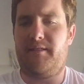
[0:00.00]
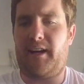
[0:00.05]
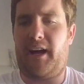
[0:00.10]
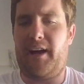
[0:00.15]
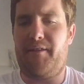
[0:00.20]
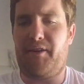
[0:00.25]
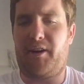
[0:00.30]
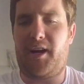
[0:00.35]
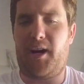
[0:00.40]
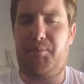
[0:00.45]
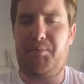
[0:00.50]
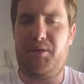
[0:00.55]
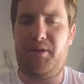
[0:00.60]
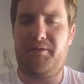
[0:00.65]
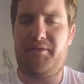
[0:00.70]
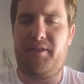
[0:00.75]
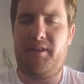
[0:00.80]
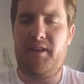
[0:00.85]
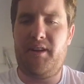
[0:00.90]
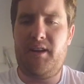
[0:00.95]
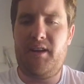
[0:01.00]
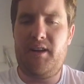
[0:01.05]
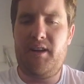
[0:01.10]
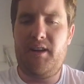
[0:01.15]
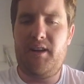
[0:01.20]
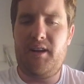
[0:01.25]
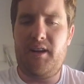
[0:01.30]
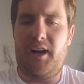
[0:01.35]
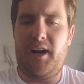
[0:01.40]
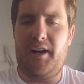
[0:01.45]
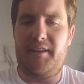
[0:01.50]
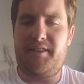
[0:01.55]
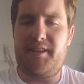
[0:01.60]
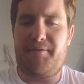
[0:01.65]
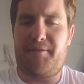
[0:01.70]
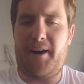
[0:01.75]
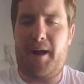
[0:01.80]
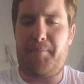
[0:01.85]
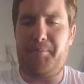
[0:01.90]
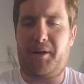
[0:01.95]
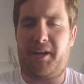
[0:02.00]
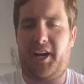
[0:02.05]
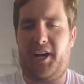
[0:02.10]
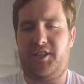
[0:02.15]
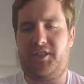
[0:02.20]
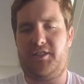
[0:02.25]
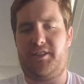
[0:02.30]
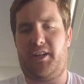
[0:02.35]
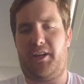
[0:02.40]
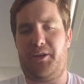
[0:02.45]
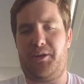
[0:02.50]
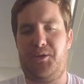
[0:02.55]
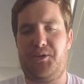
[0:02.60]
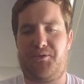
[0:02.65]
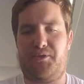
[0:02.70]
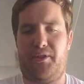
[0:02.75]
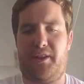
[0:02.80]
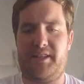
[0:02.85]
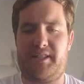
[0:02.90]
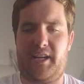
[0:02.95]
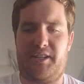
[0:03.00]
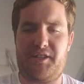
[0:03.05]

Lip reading: I have a couple of different applications that I use for this.